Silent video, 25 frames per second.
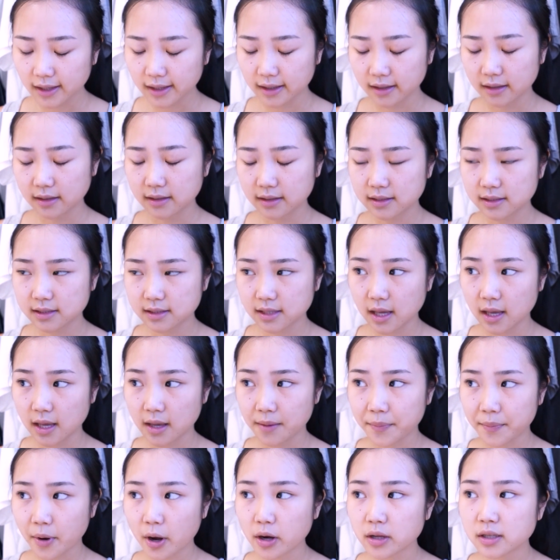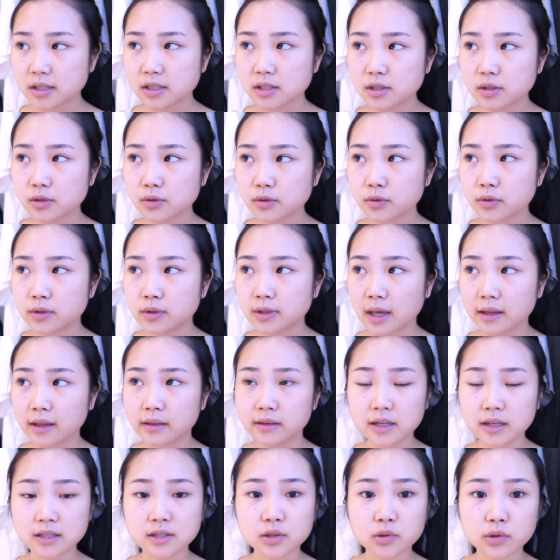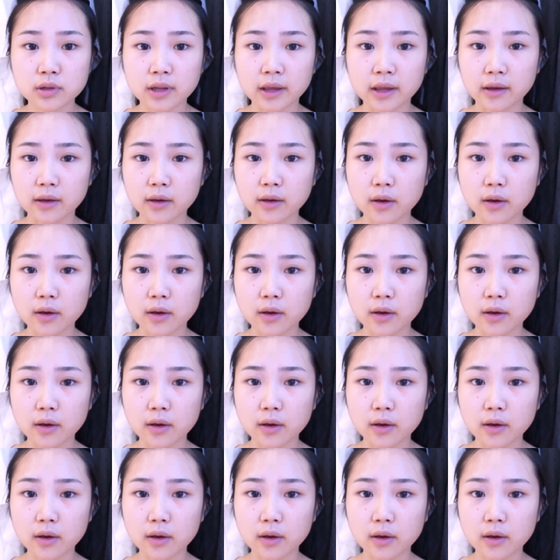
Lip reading: is a bodysuit that doesn't